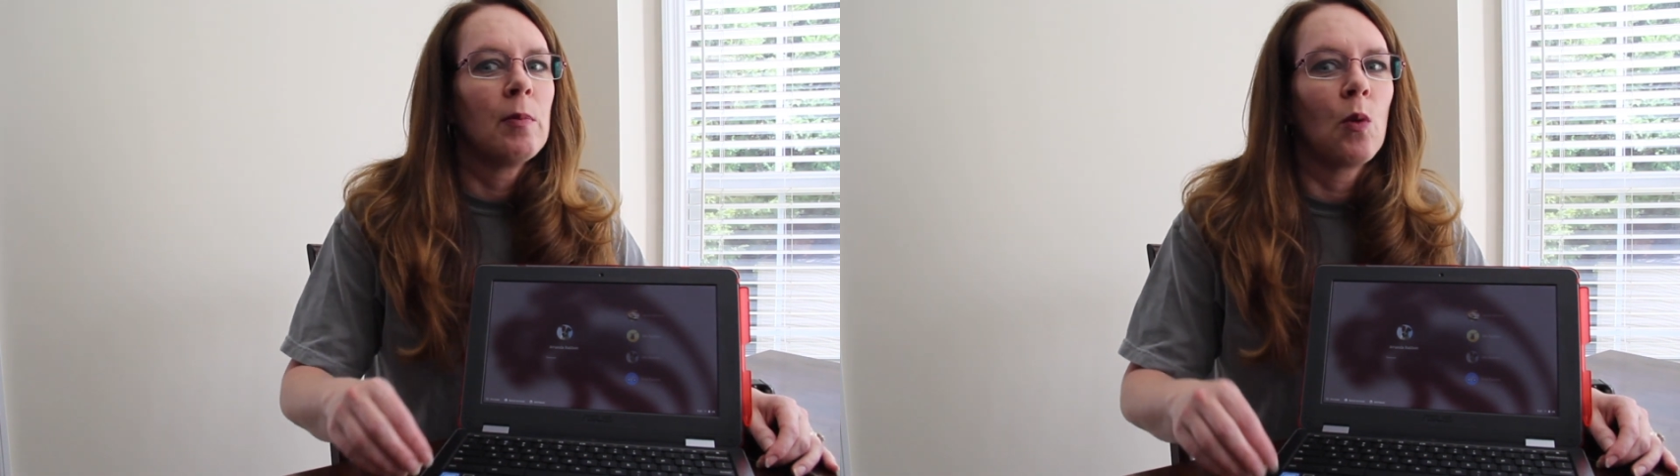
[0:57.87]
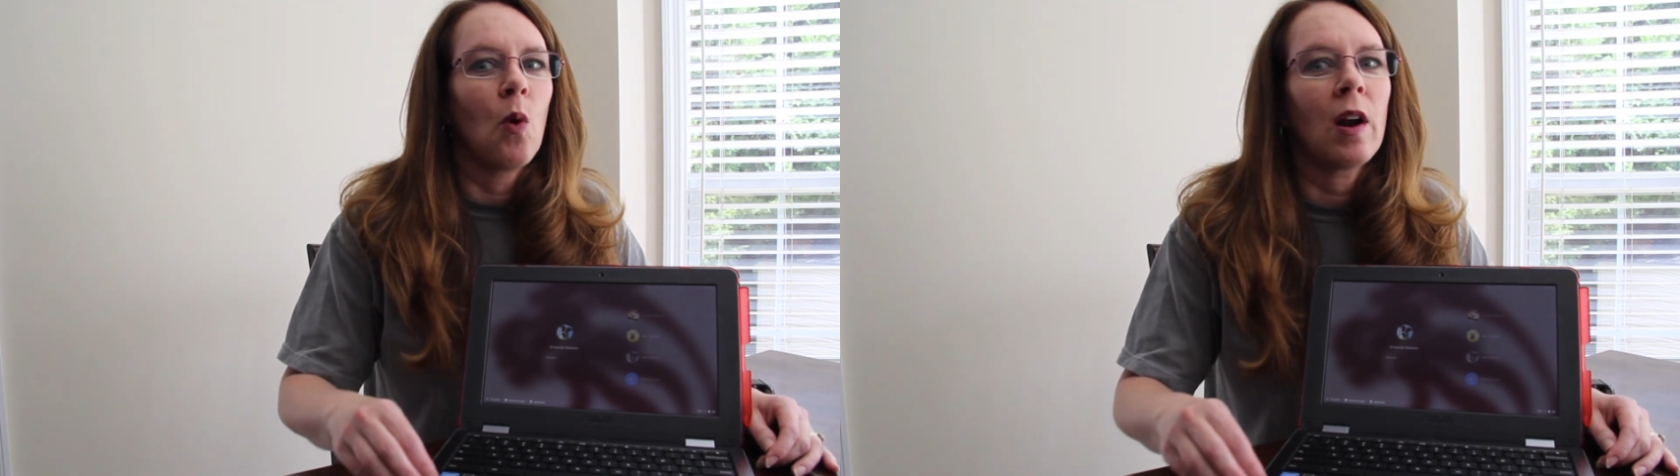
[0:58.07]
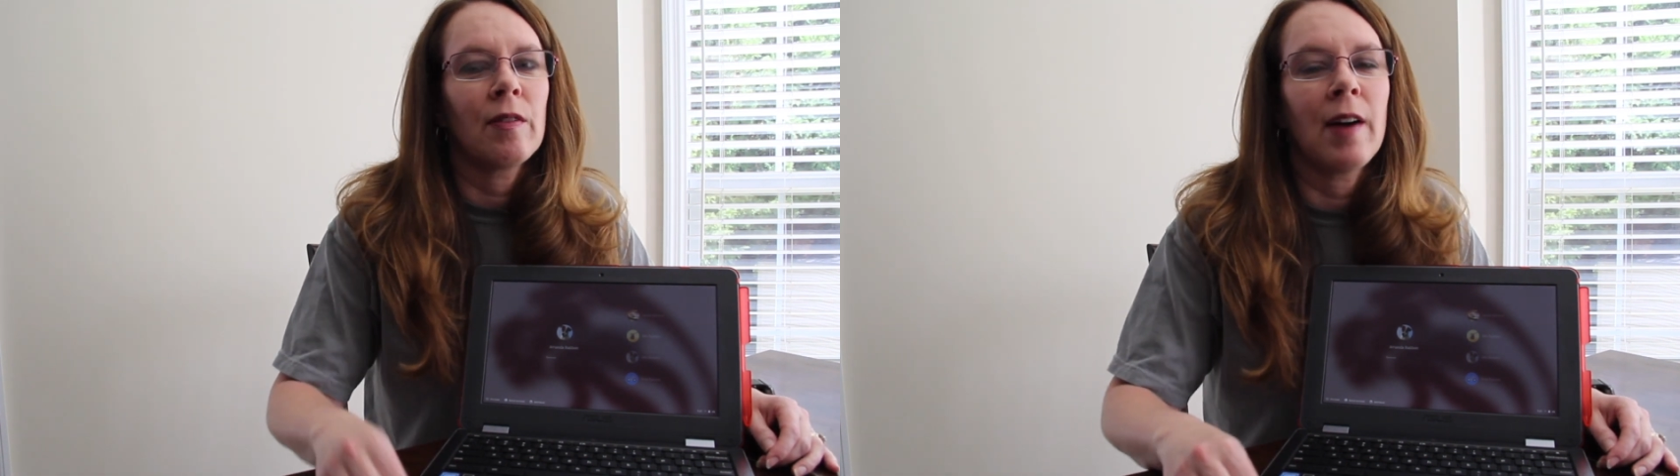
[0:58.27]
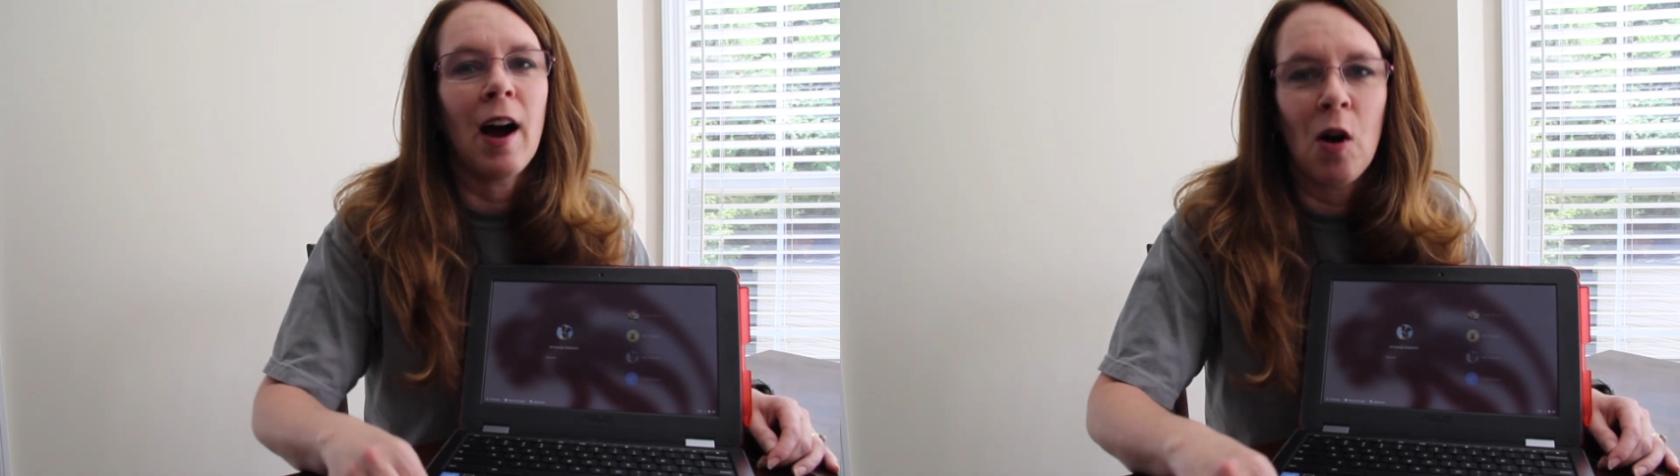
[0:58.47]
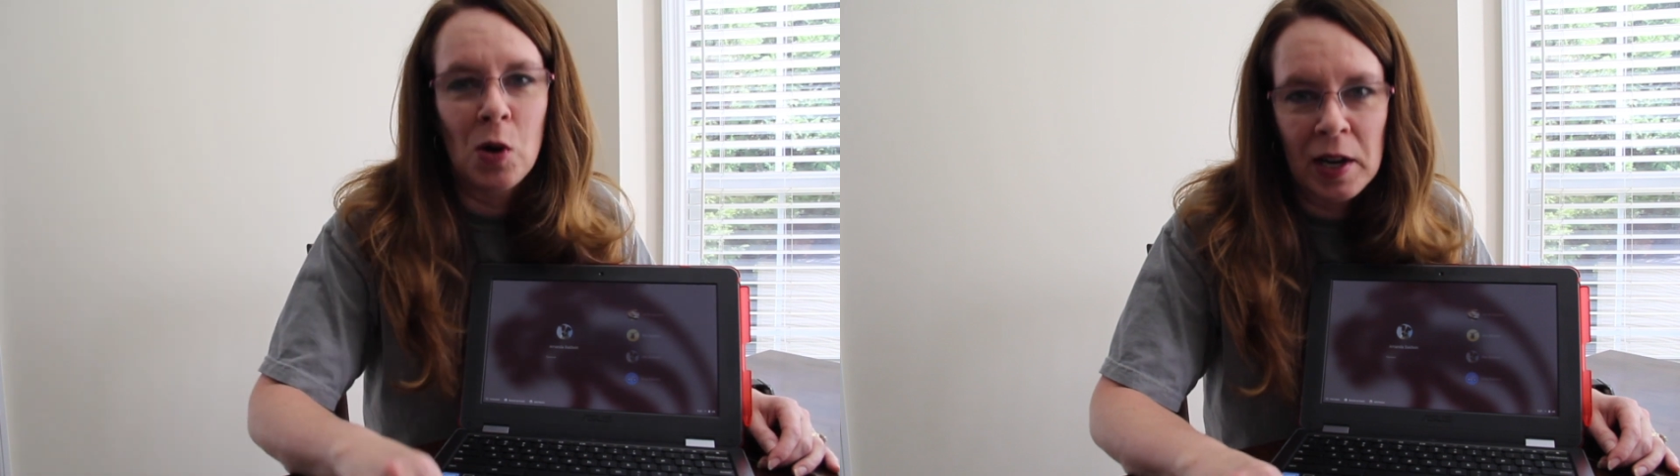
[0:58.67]
but what if
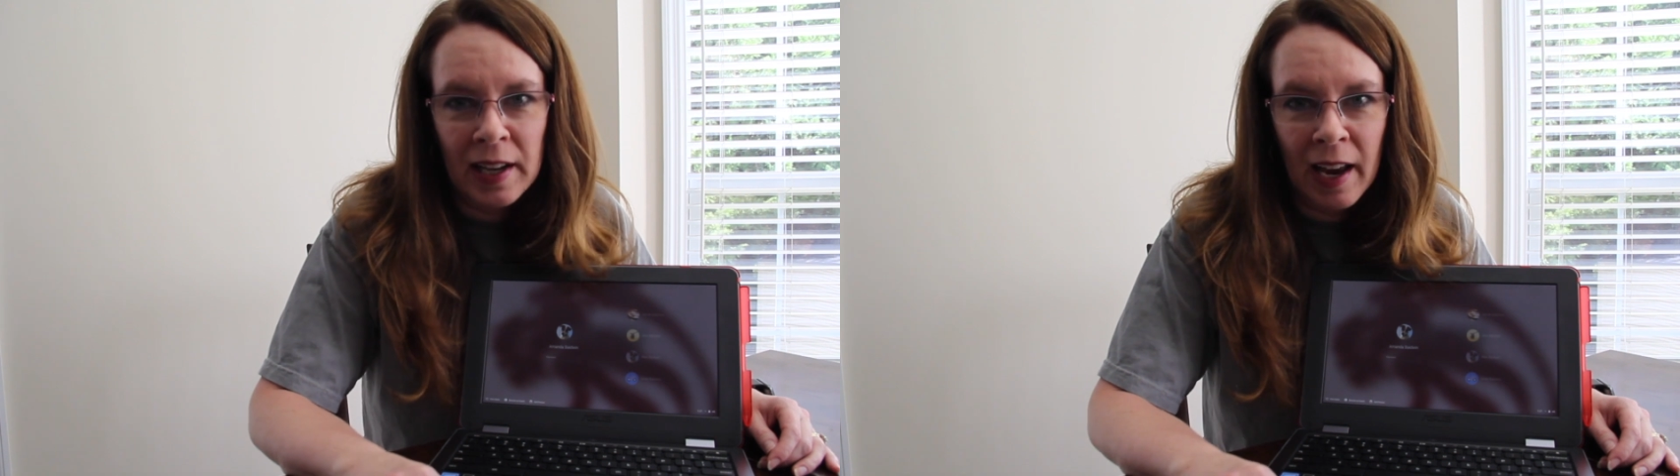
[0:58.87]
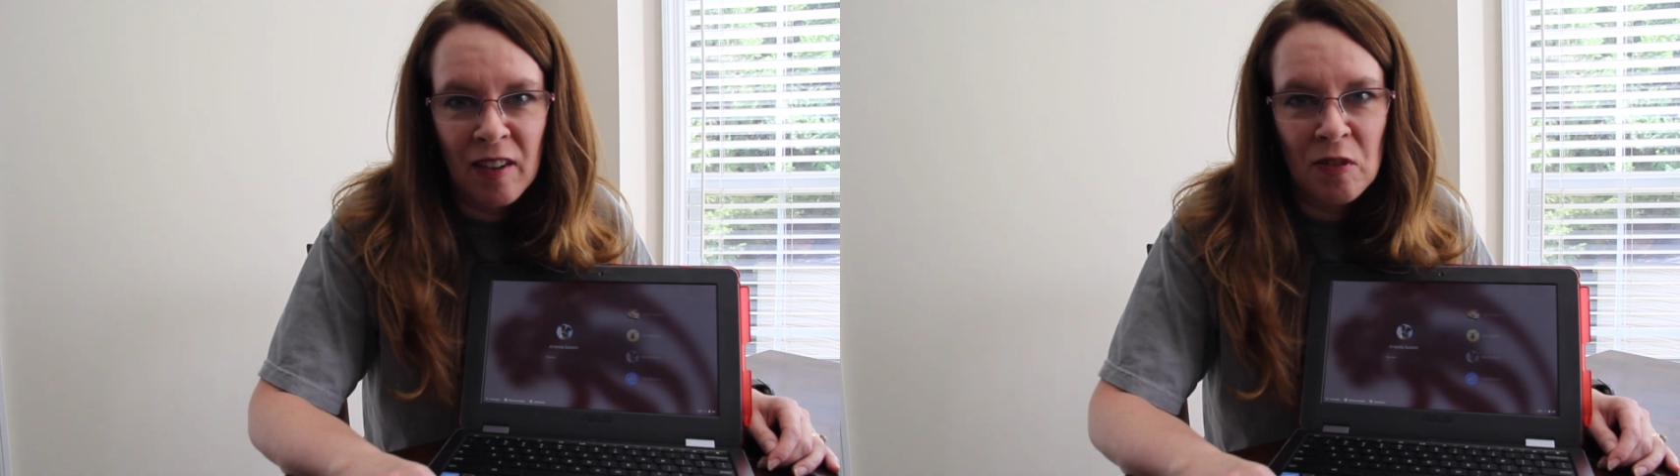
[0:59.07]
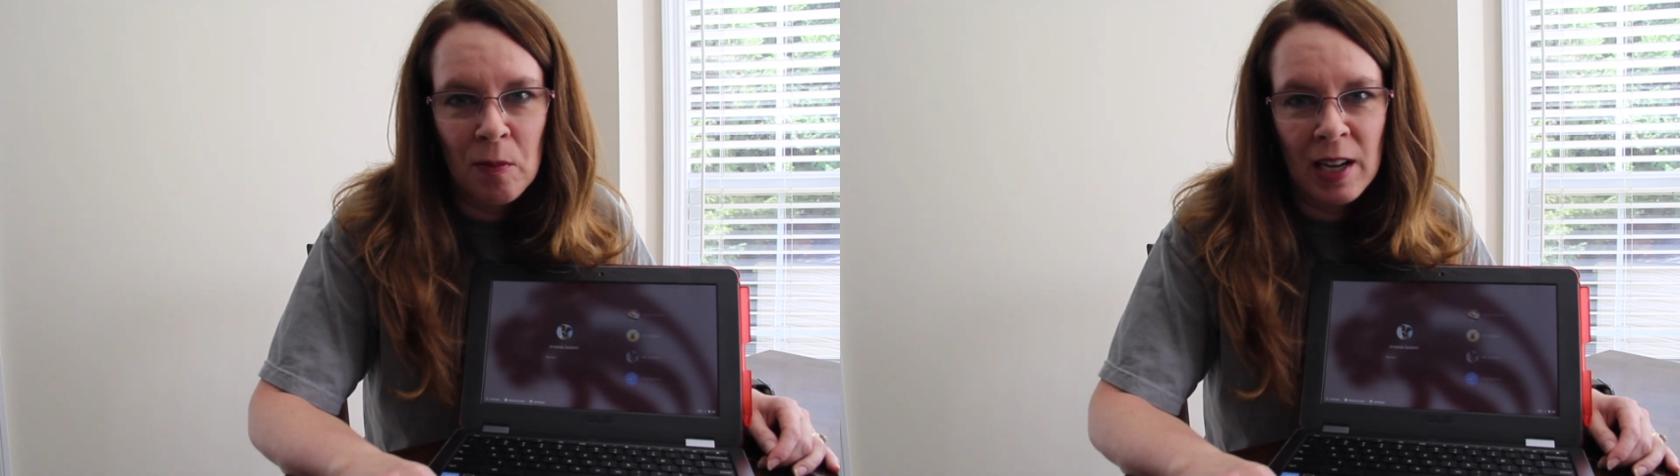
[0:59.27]
I already gave